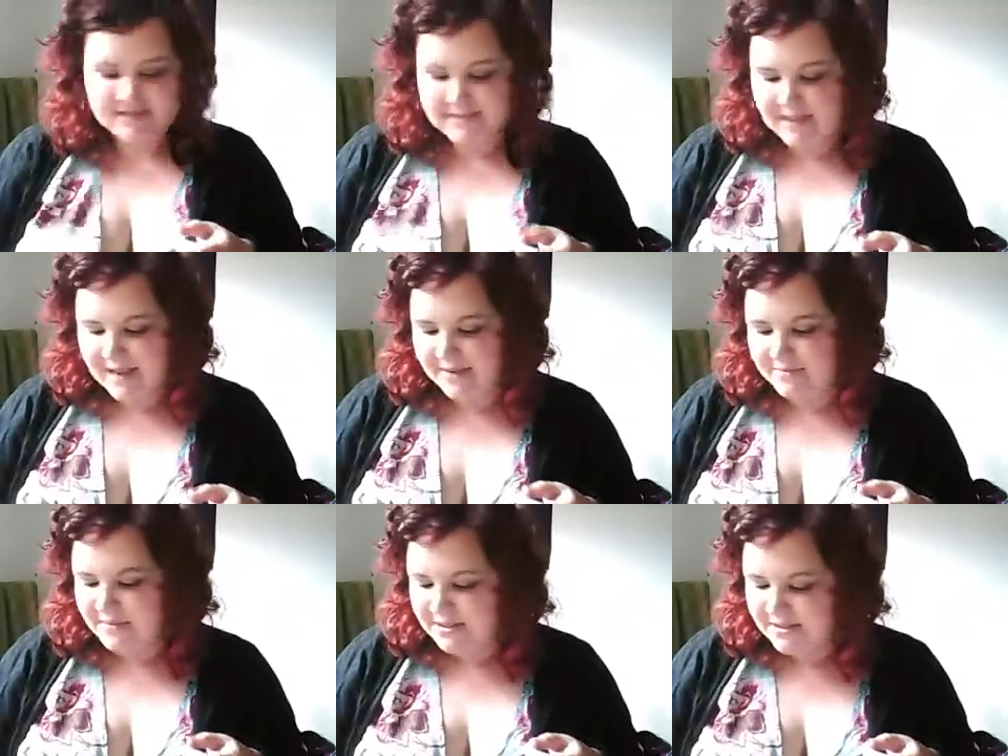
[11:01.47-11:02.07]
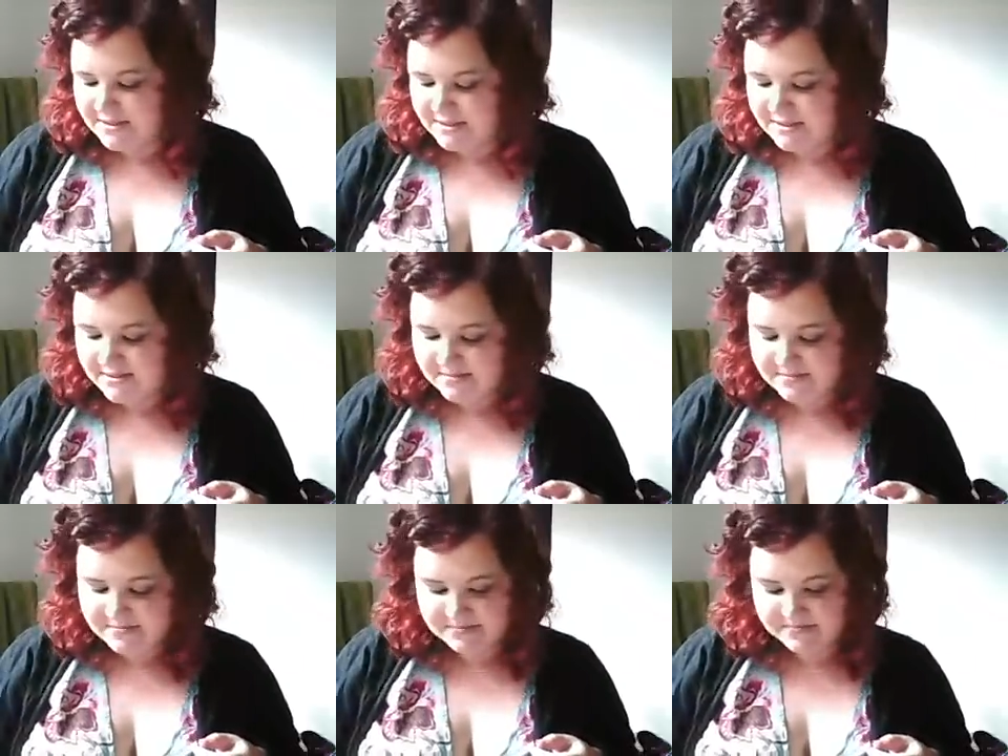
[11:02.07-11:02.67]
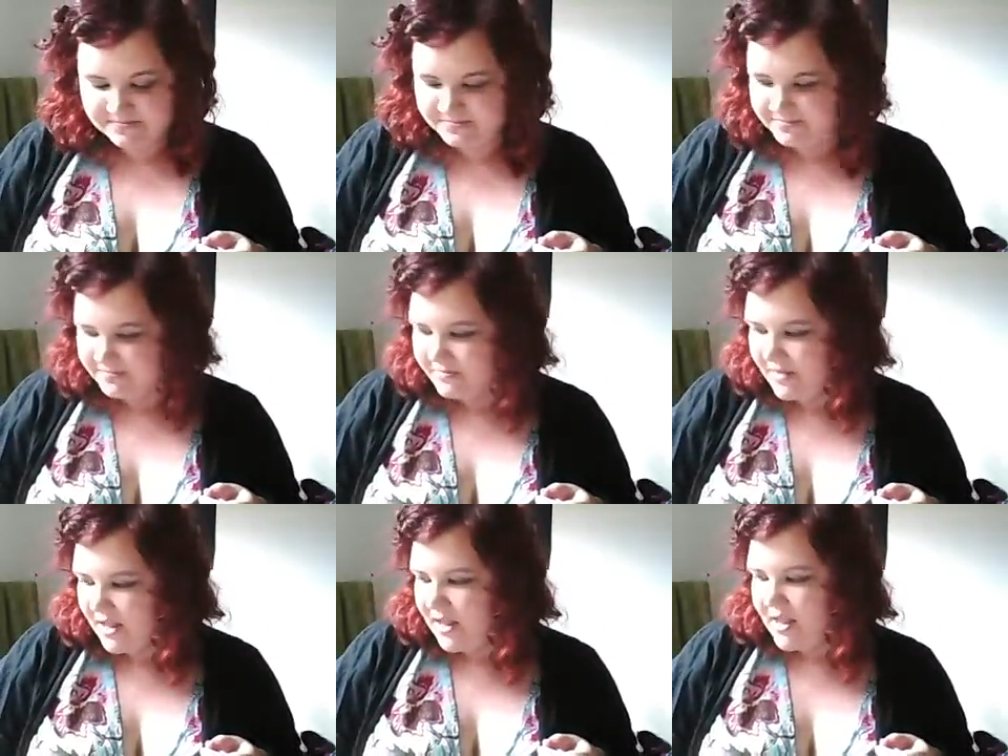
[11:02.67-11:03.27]
statement.
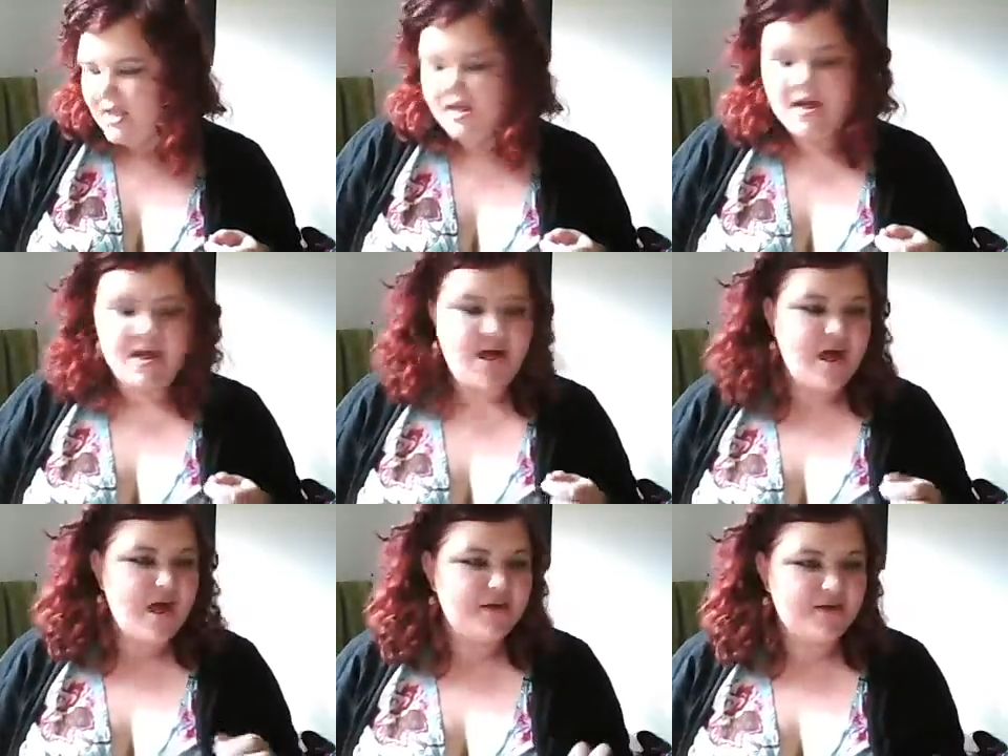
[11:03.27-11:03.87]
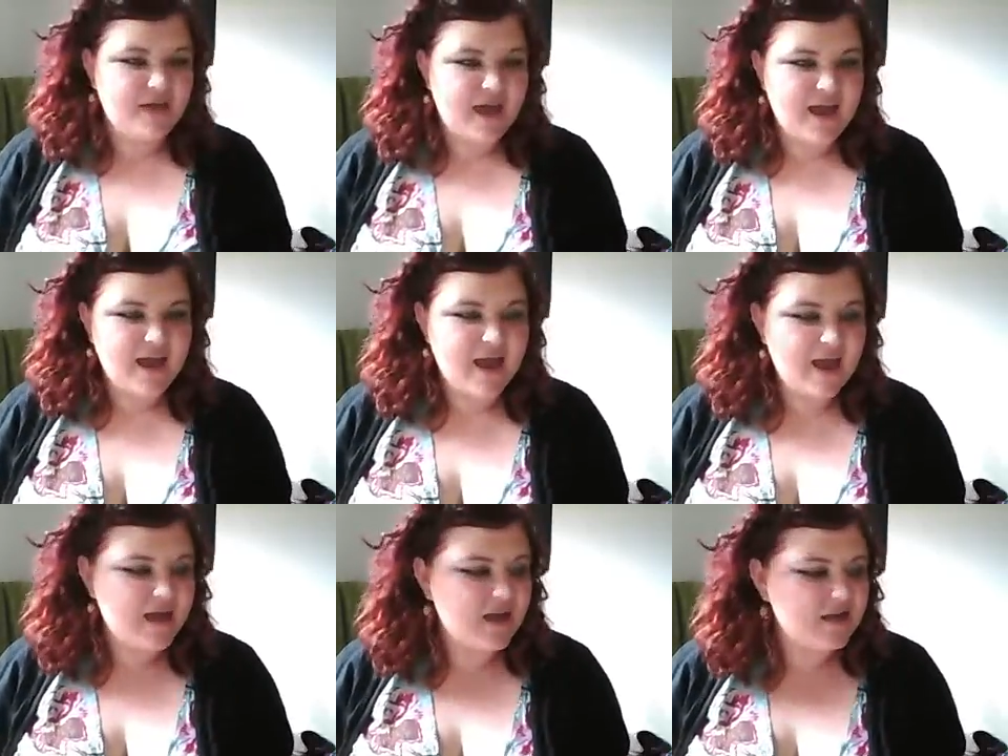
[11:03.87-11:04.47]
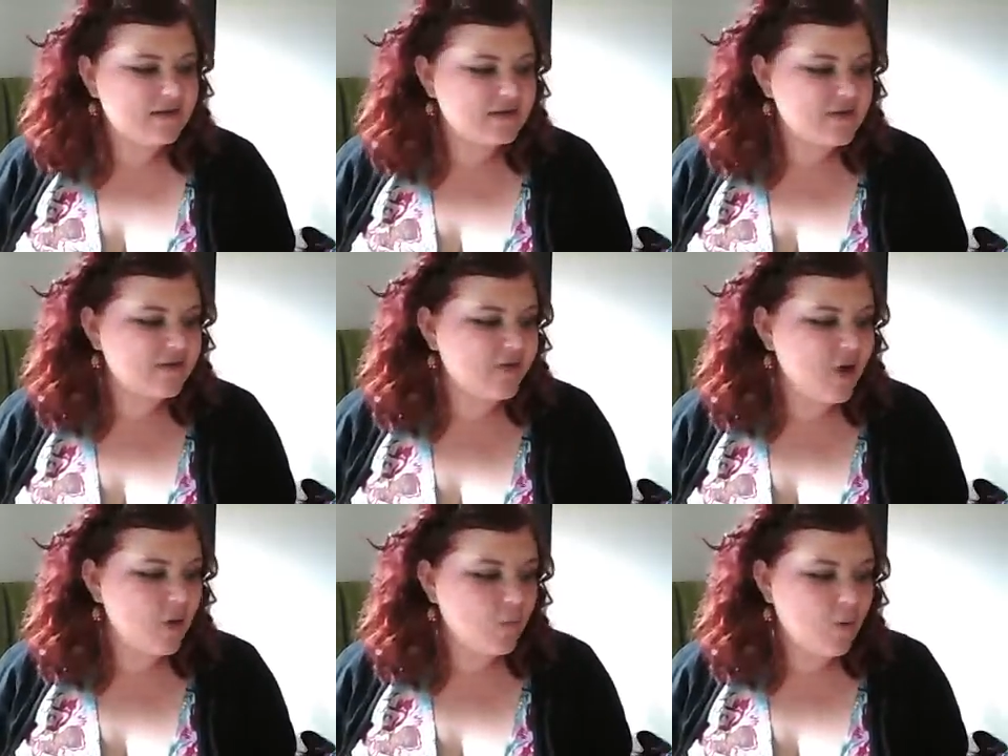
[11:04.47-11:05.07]
Okay, and
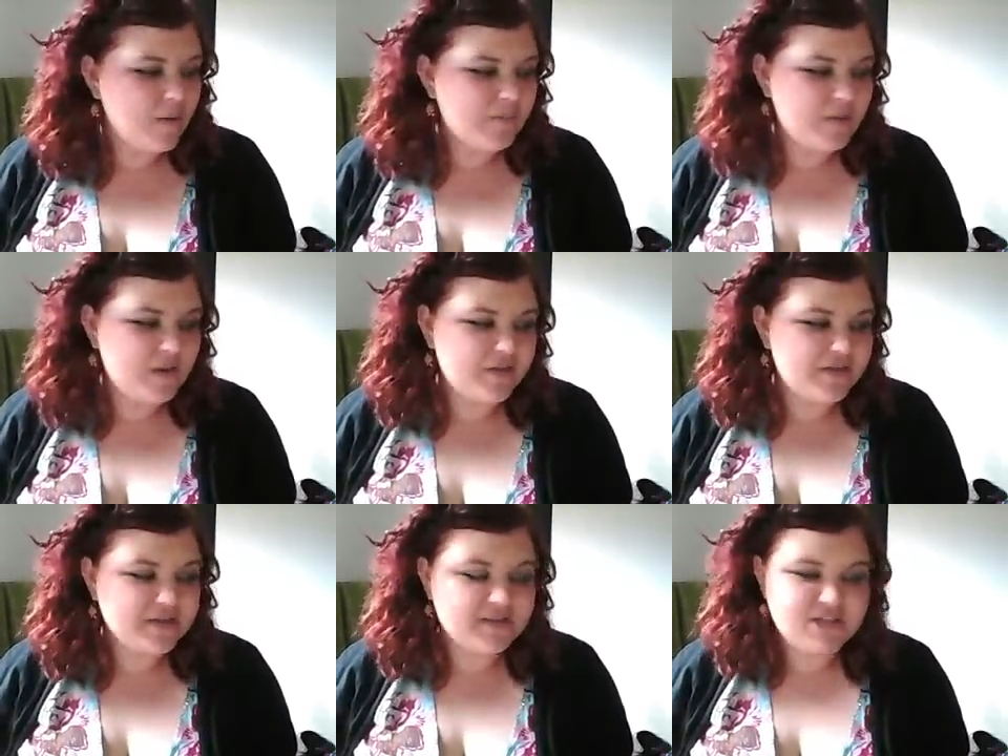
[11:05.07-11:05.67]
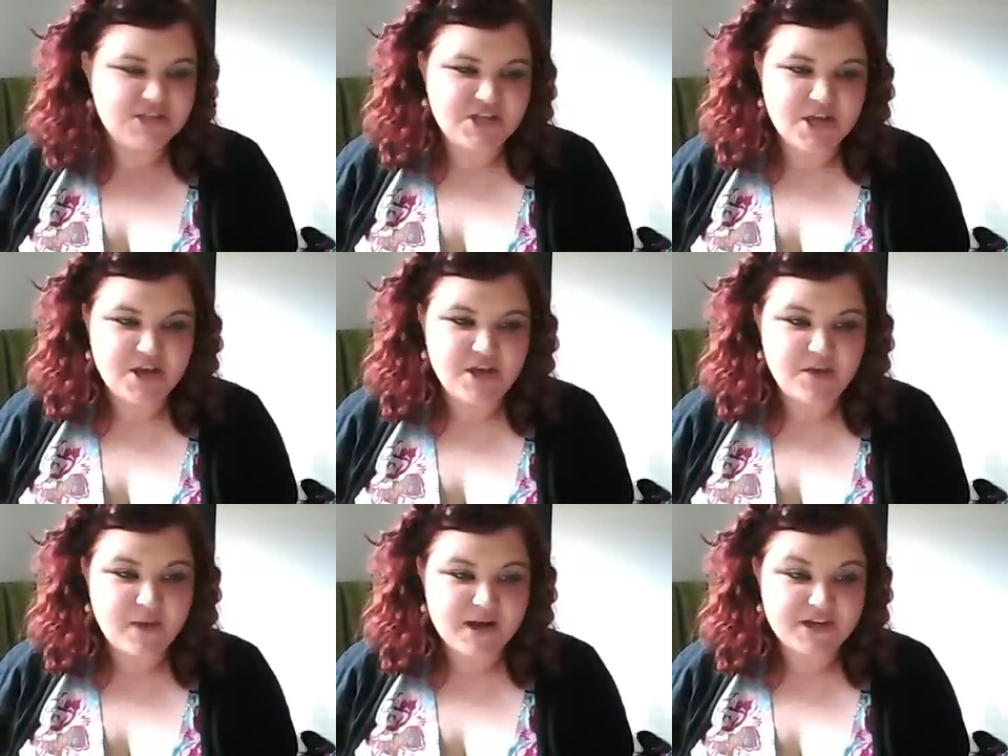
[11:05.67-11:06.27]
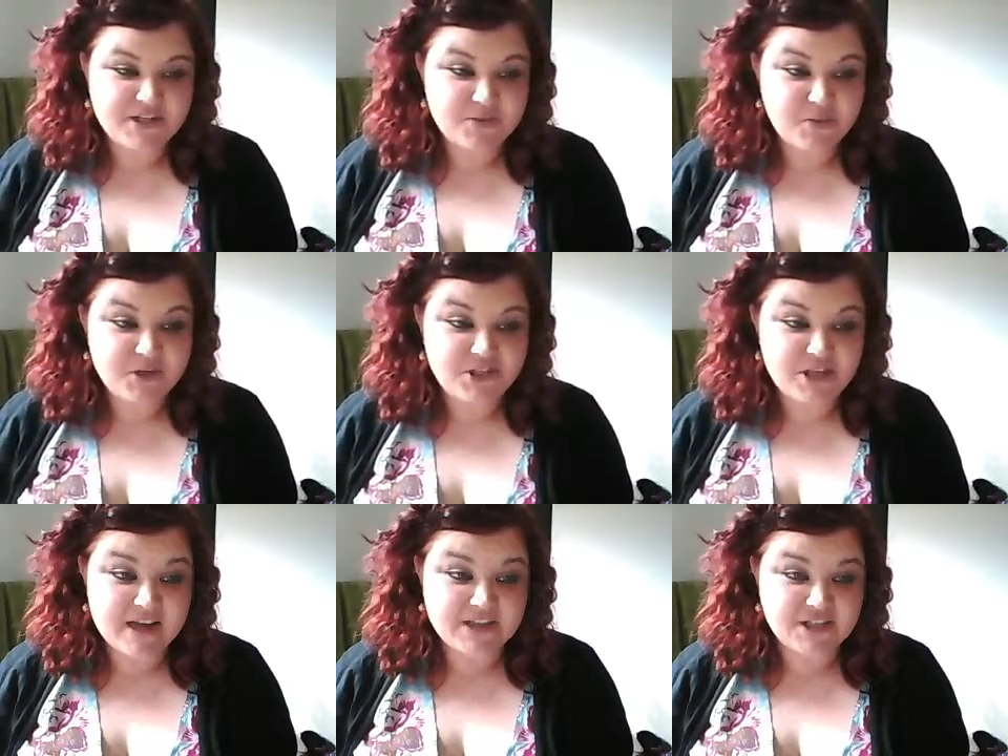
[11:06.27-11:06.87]
I've got one more thing to show you,
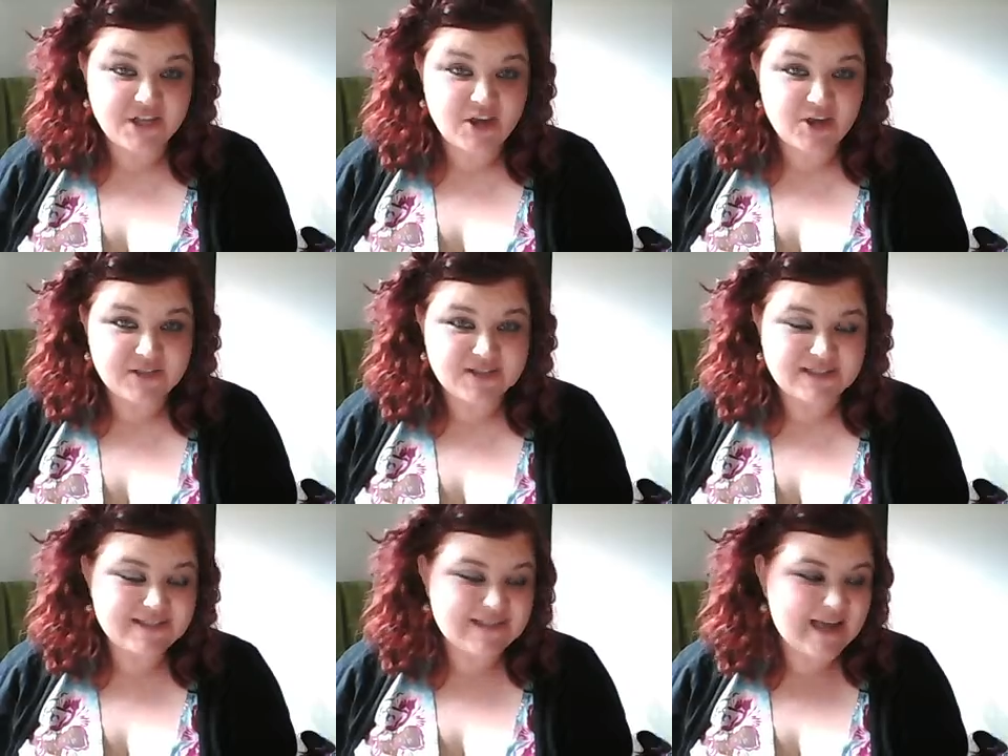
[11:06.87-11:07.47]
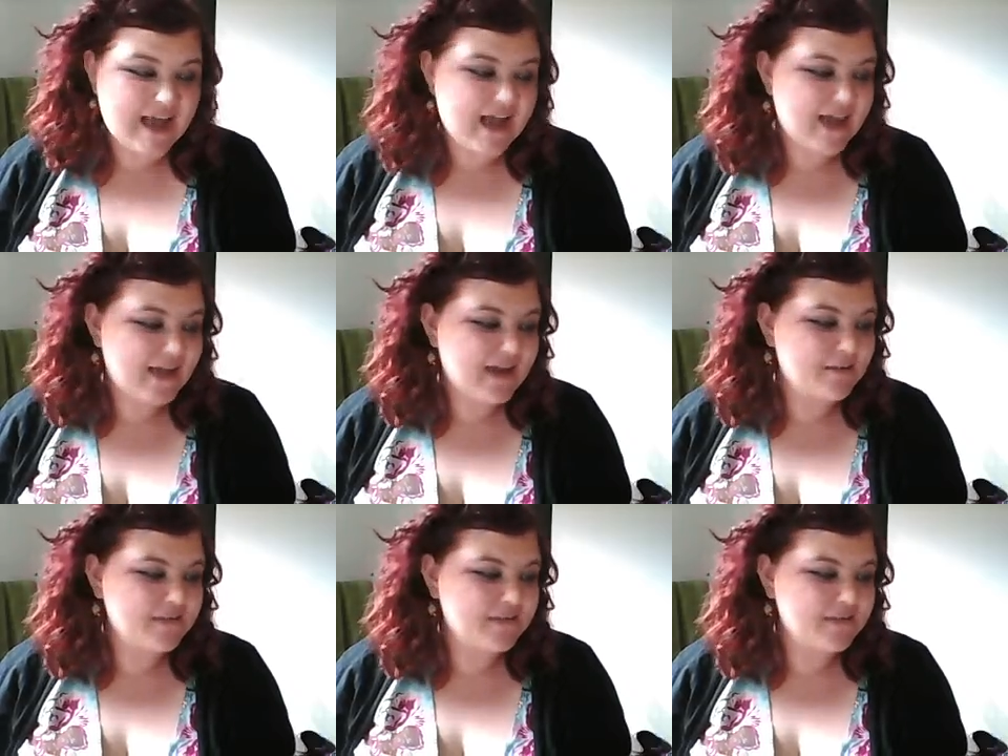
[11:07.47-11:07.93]
which I actually got today.